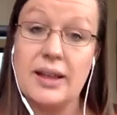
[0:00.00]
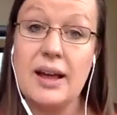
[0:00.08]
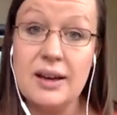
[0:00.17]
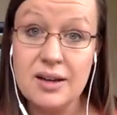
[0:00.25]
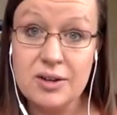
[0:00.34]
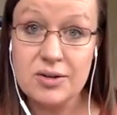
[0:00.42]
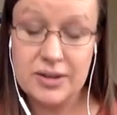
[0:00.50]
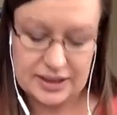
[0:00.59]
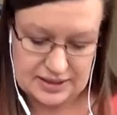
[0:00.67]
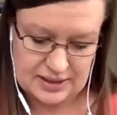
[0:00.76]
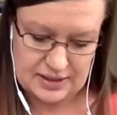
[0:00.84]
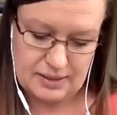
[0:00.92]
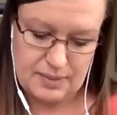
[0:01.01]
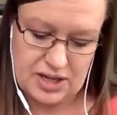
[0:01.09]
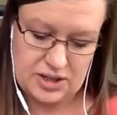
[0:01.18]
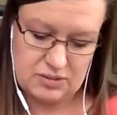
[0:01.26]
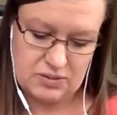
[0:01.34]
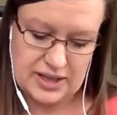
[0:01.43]
increased
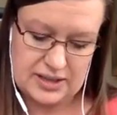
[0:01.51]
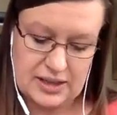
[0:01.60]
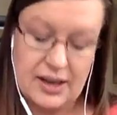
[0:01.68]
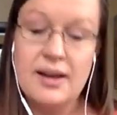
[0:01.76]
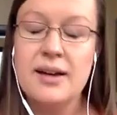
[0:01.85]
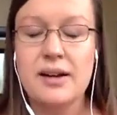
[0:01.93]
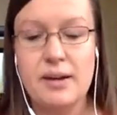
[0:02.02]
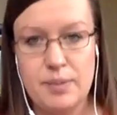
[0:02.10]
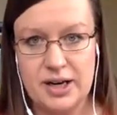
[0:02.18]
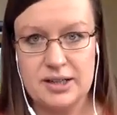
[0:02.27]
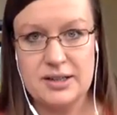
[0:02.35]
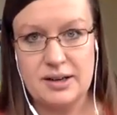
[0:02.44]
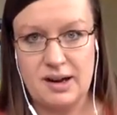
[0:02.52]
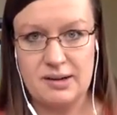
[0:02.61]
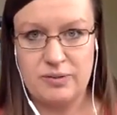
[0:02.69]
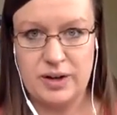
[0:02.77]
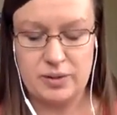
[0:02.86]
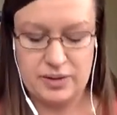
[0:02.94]
dementia risk compared to
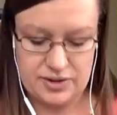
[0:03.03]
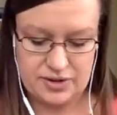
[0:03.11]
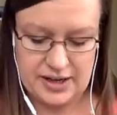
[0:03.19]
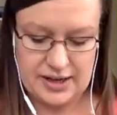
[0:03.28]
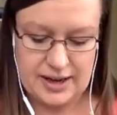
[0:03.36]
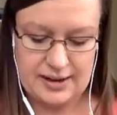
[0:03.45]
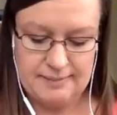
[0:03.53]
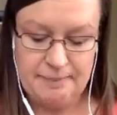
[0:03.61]
non-frequent drinking.